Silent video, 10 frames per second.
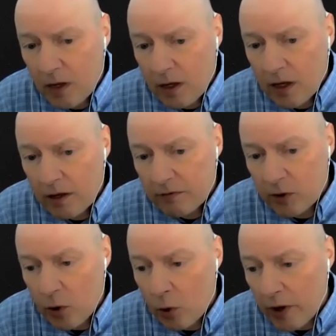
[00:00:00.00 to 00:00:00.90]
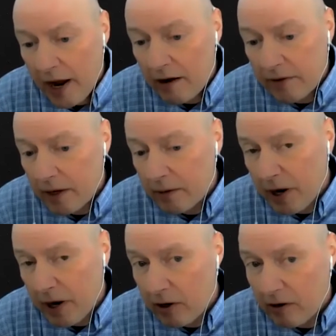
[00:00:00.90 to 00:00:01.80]
if you don't have a
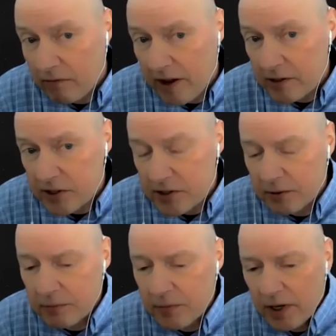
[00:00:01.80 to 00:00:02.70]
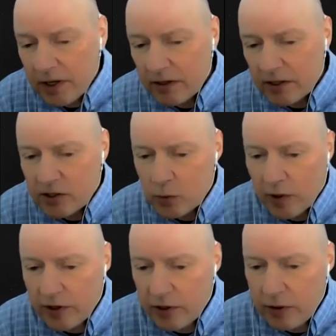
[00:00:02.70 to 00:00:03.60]
parallel file system, this is
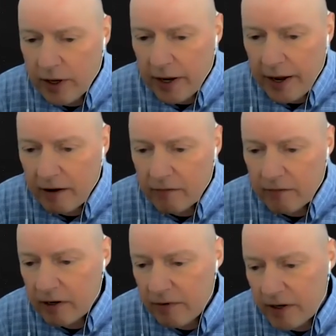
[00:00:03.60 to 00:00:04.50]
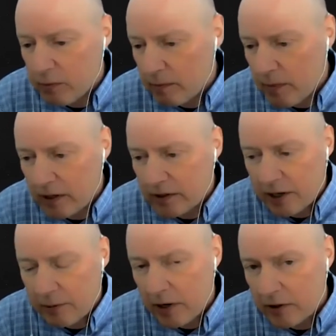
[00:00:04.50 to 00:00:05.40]
where you'd have NFS
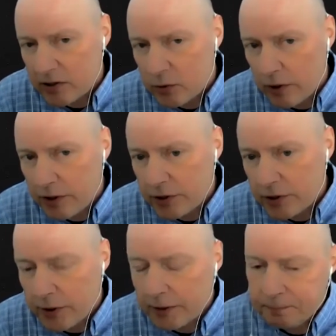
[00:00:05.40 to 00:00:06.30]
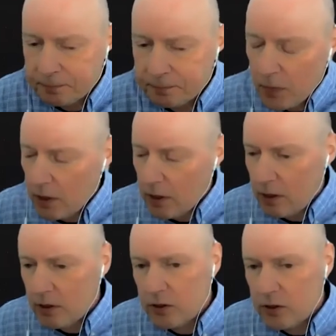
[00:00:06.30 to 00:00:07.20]
type mounted storage. Okay,
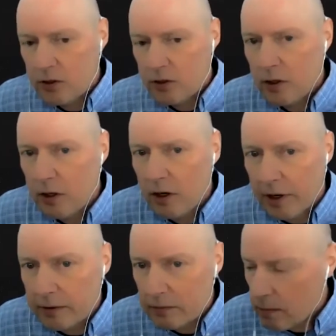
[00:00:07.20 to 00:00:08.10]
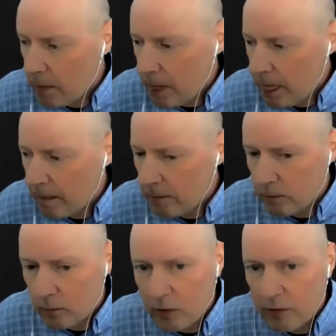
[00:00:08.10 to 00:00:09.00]
all right.
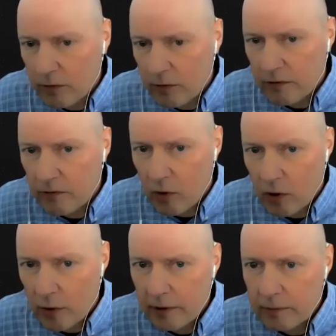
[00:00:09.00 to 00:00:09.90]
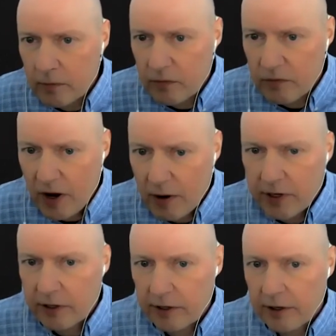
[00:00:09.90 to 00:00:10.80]
Moving forward, Fabric
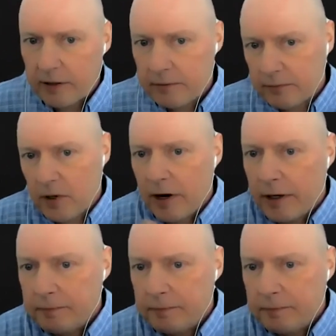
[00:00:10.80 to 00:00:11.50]
Interconnect. All right.